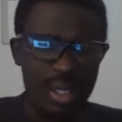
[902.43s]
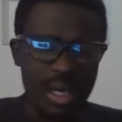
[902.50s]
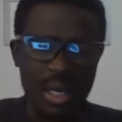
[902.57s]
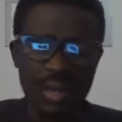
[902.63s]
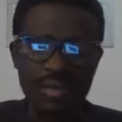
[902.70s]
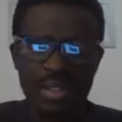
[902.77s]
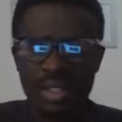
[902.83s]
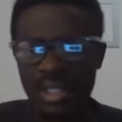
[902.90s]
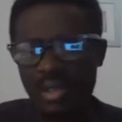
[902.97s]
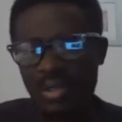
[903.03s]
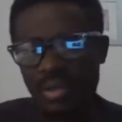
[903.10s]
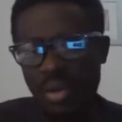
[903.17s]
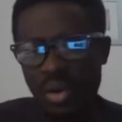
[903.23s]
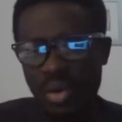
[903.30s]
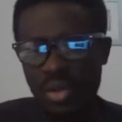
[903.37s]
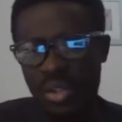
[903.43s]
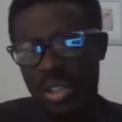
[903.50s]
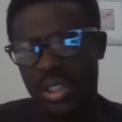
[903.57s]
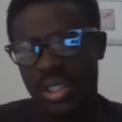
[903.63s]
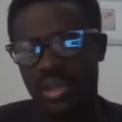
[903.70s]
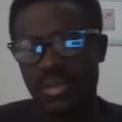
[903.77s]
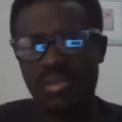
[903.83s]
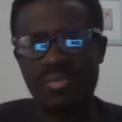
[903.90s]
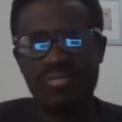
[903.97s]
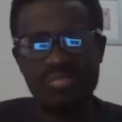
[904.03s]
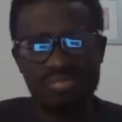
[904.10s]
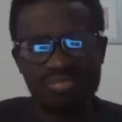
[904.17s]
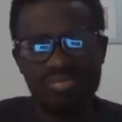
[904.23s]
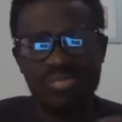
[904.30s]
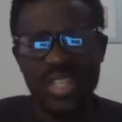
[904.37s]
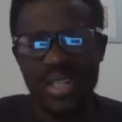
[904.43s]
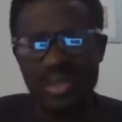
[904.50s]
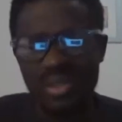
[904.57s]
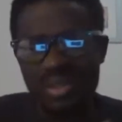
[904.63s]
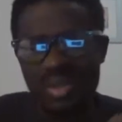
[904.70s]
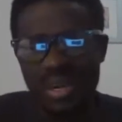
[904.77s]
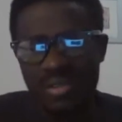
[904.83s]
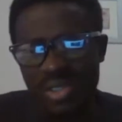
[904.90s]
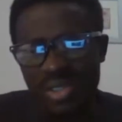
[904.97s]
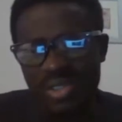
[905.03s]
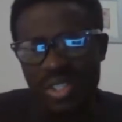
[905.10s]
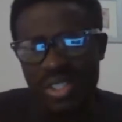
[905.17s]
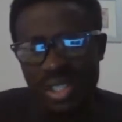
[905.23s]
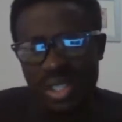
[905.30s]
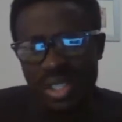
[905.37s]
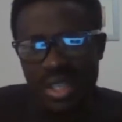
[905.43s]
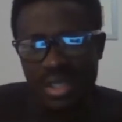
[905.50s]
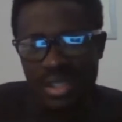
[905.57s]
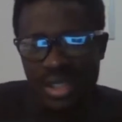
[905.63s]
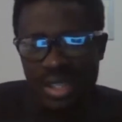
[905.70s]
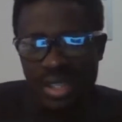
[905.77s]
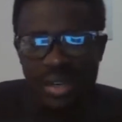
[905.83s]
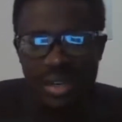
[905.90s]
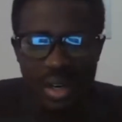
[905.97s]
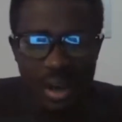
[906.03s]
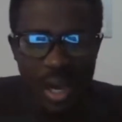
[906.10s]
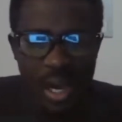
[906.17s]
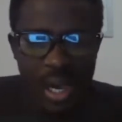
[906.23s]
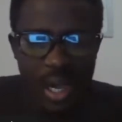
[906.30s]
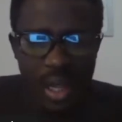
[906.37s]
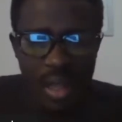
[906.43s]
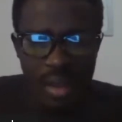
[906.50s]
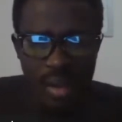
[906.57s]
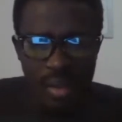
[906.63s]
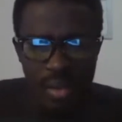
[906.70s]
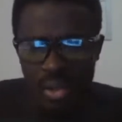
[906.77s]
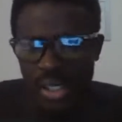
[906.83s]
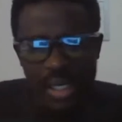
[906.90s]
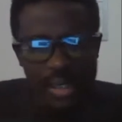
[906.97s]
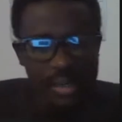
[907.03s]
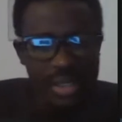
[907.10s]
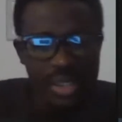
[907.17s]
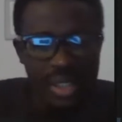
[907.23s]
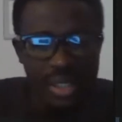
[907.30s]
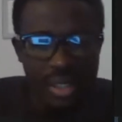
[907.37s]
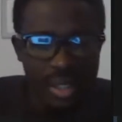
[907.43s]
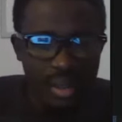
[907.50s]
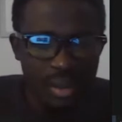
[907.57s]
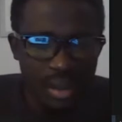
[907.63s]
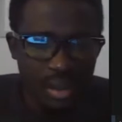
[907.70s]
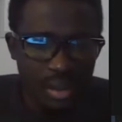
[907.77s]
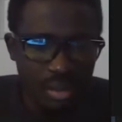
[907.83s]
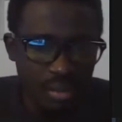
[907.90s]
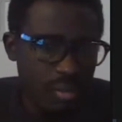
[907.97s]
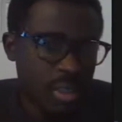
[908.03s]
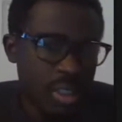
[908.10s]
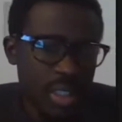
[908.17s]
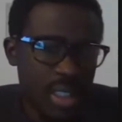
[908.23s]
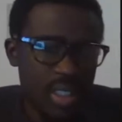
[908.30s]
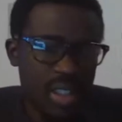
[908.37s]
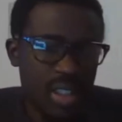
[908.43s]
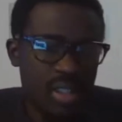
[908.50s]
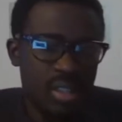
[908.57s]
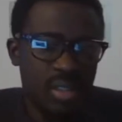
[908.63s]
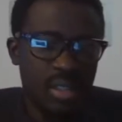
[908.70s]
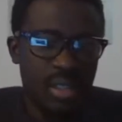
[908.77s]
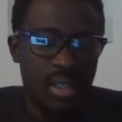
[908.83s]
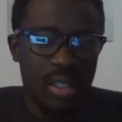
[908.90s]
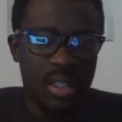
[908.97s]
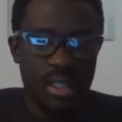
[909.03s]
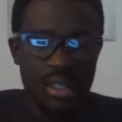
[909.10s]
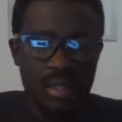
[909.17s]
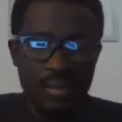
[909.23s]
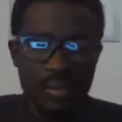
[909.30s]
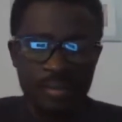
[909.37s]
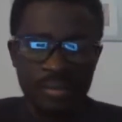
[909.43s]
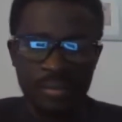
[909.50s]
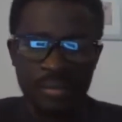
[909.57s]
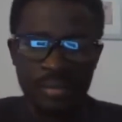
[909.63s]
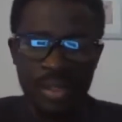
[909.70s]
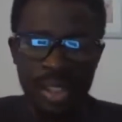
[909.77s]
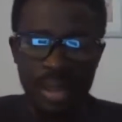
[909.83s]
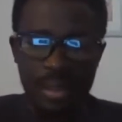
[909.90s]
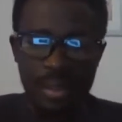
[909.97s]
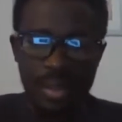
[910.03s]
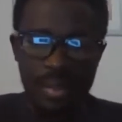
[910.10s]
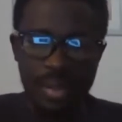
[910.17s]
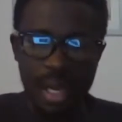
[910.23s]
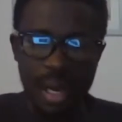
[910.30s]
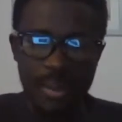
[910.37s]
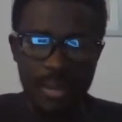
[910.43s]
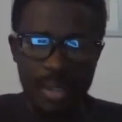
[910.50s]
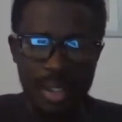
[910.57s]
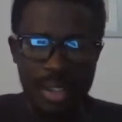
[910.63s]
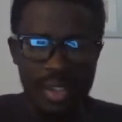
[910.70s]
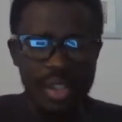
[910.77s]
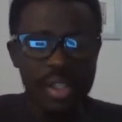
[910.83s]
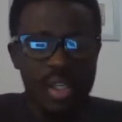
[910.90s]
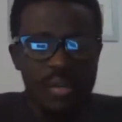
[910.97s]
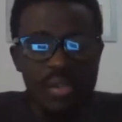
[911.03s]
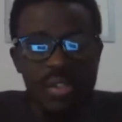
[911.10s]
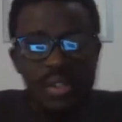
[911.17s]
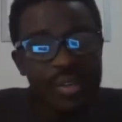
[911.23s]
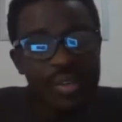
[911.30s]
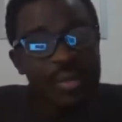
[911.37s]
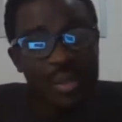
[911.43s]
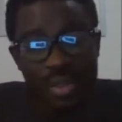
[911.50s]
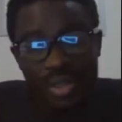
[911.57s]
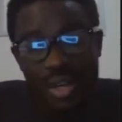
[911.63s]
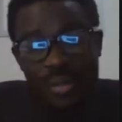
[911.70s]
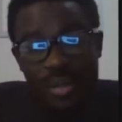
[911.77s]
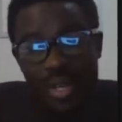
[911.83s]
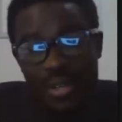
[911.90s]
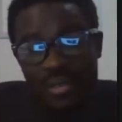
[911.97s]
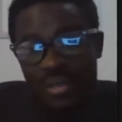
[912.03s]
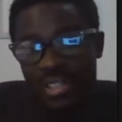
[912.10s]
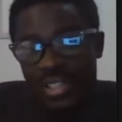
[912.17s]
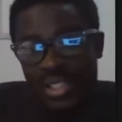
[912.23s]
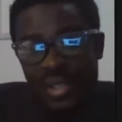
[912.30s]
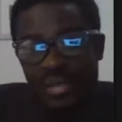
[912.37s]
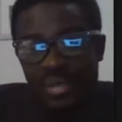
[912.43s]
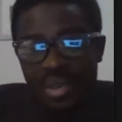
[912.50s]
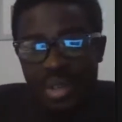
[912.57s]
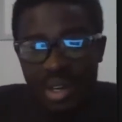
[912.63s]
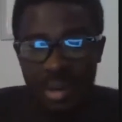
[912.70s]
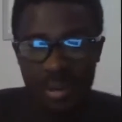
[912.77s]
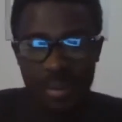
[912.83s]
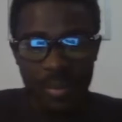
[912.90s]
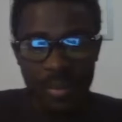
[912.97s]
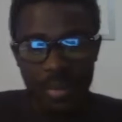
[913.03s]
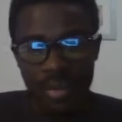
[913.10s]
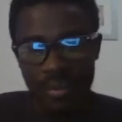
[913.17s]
they have this kind of course, and I know you have interest in that area. Would you like to check it out? Then I checked it out, and then I put in my application. Even the friend was not applying for the same program,